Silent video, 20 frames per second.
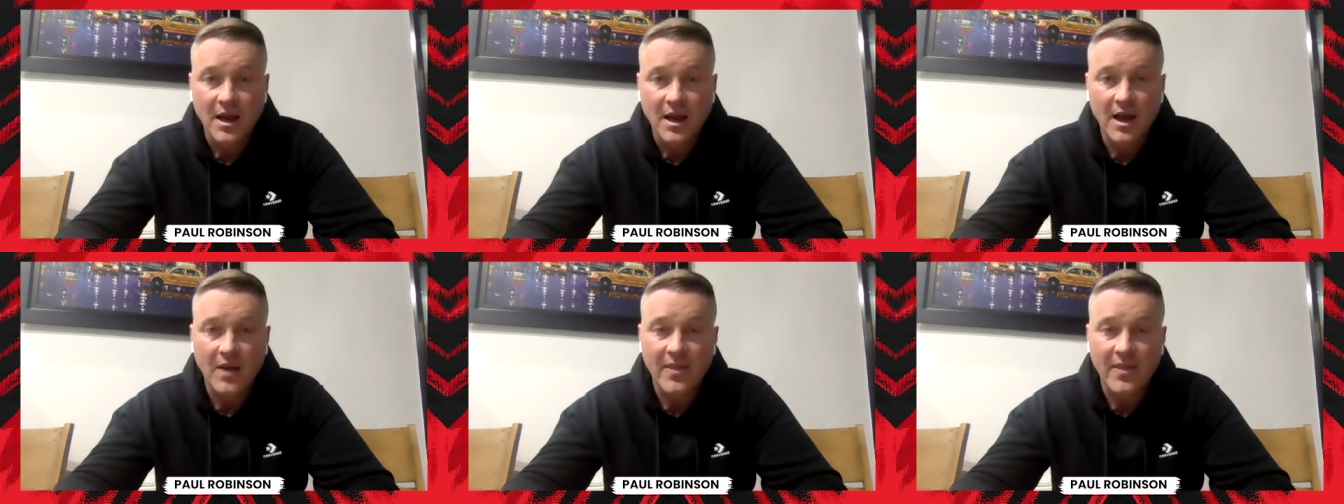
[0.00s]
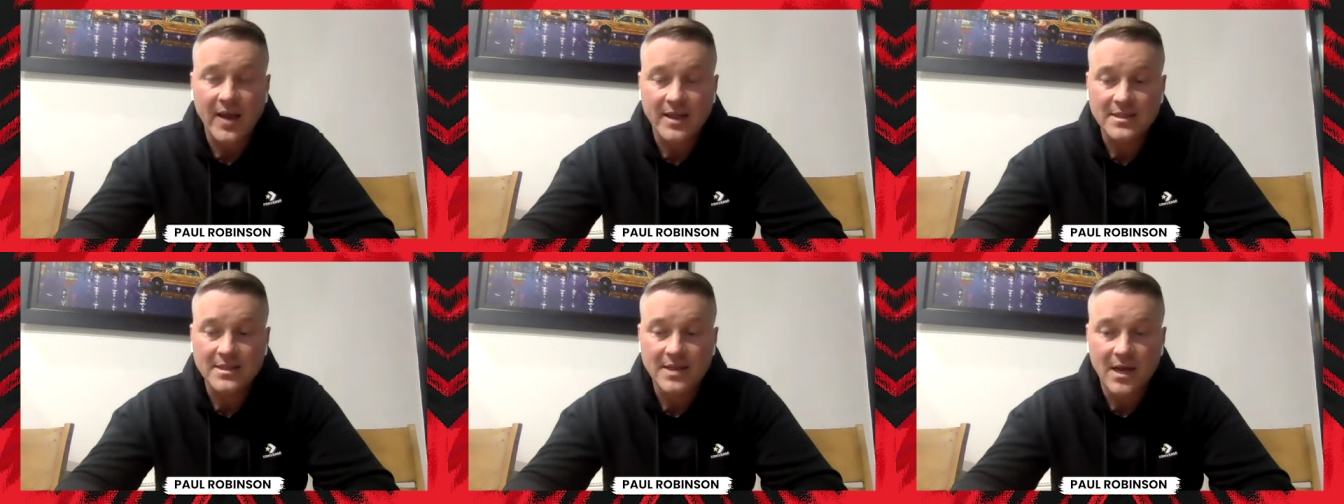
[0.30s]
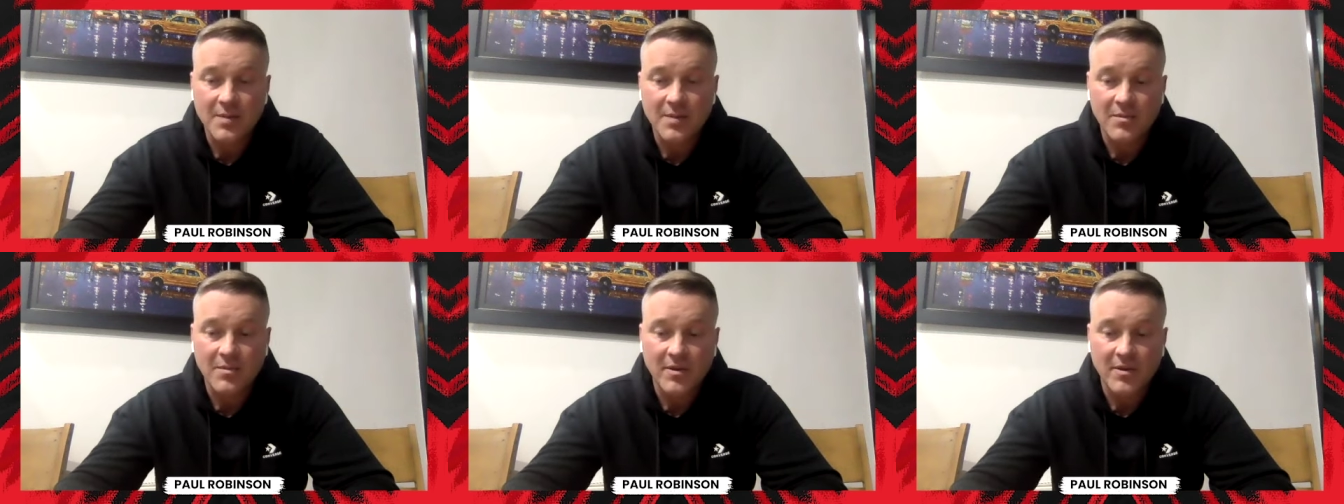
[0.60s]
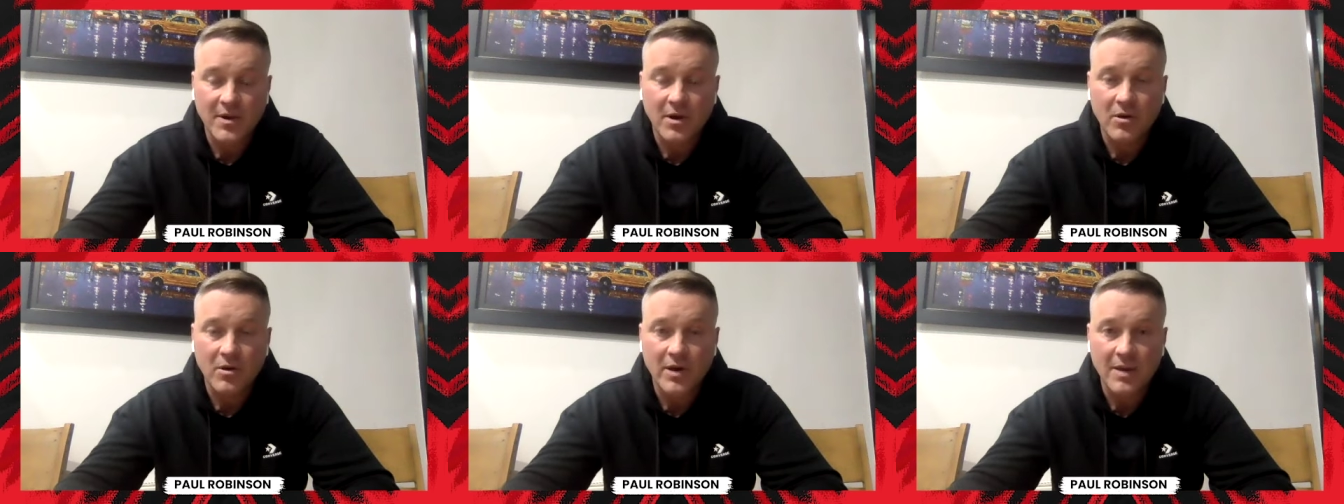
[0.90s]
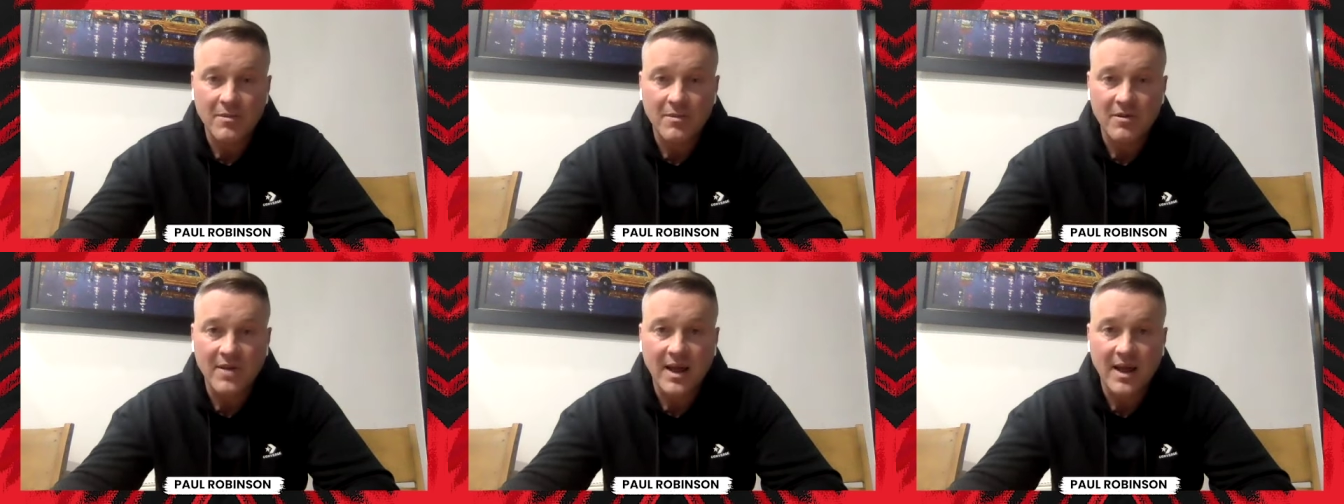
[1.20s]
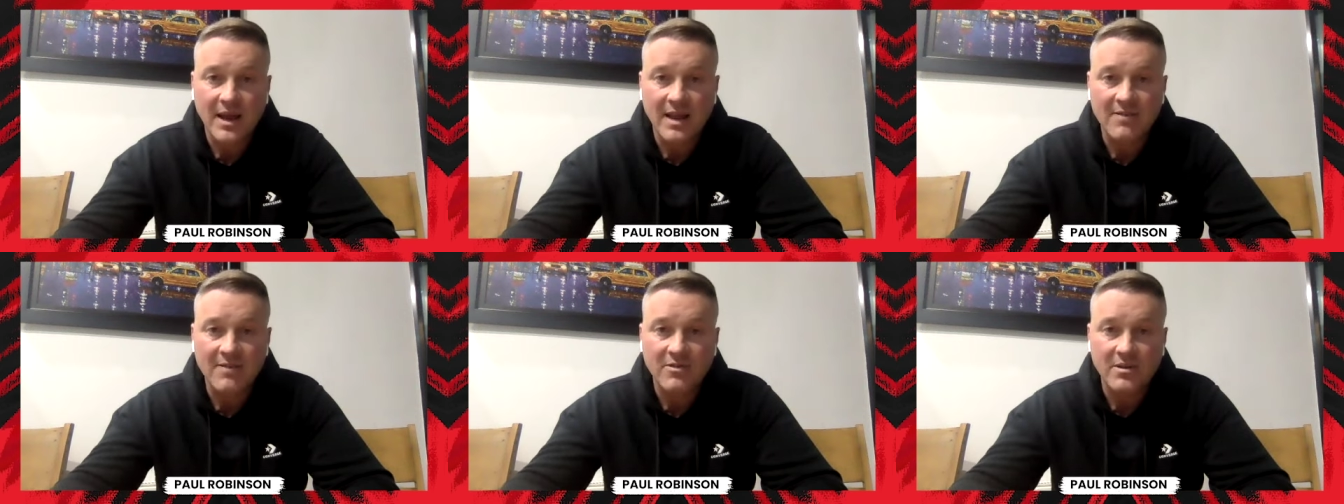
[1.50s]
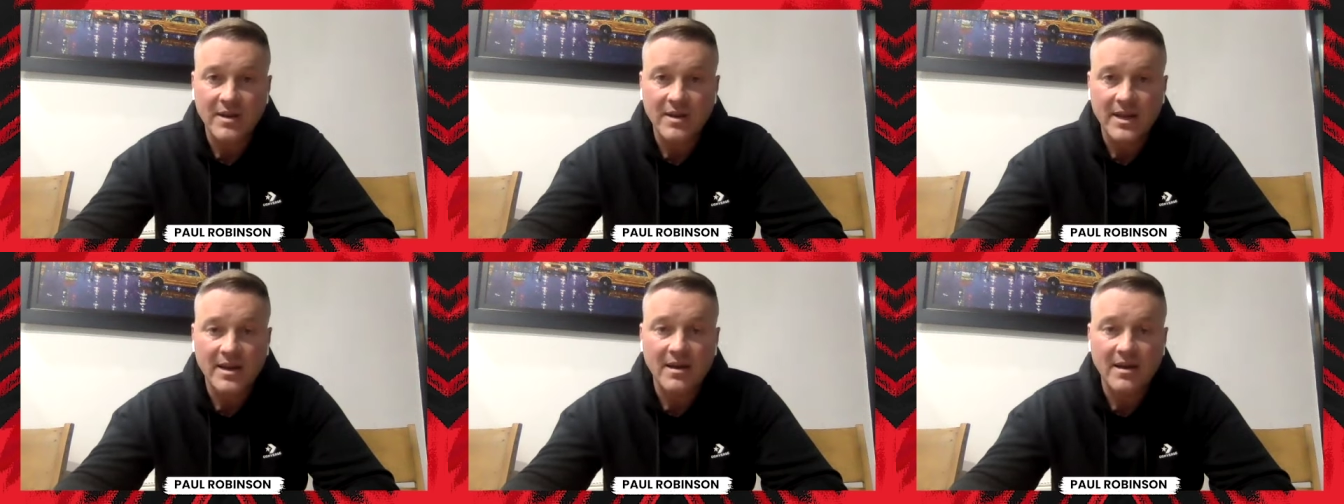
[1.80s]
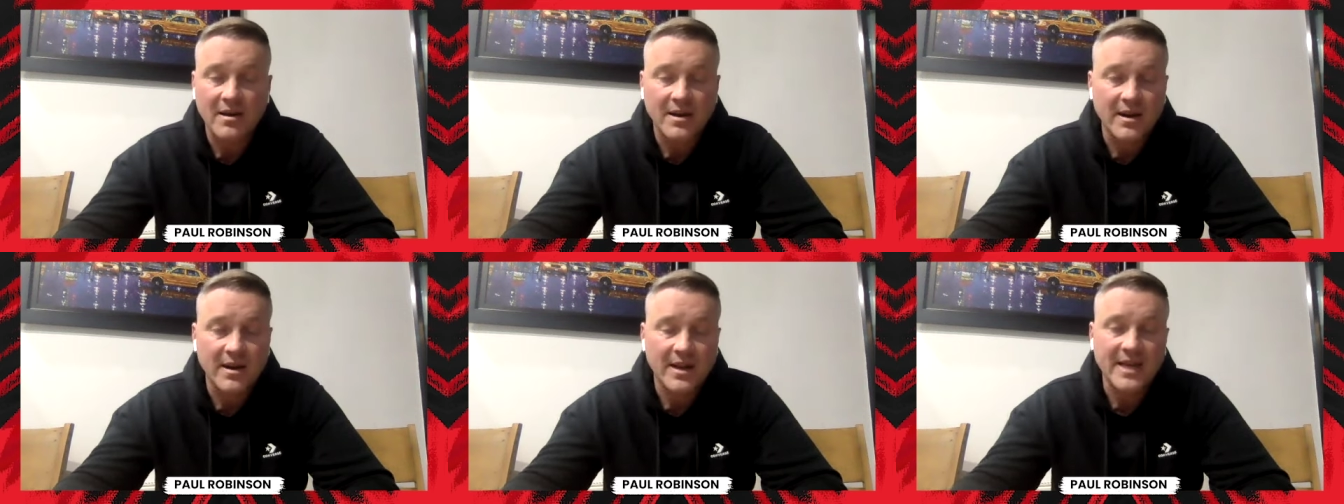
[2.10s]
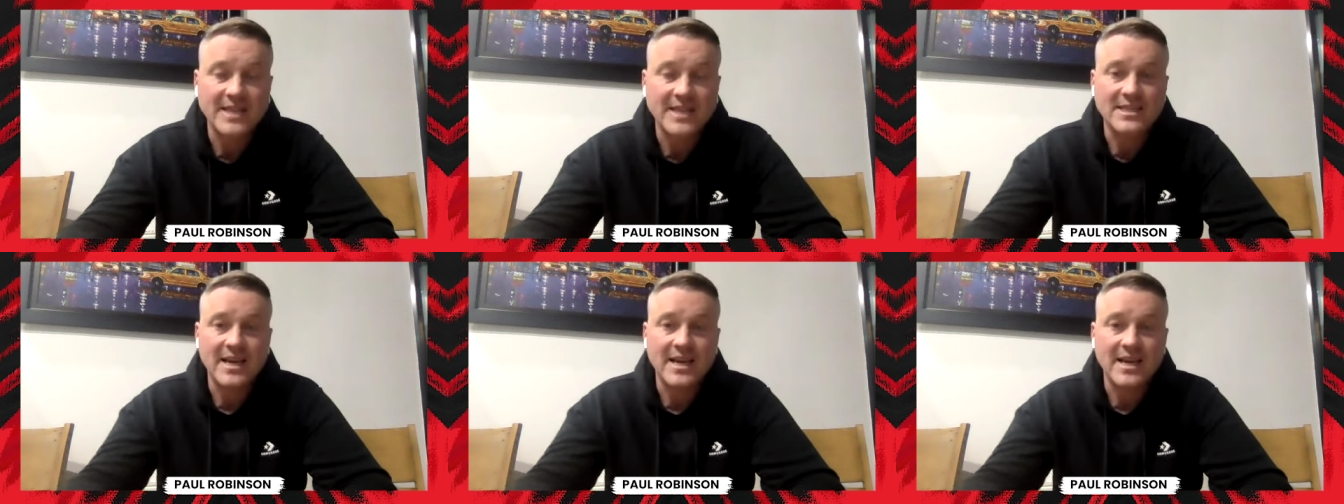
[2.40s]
And that type, the goalkeeper at that level, and his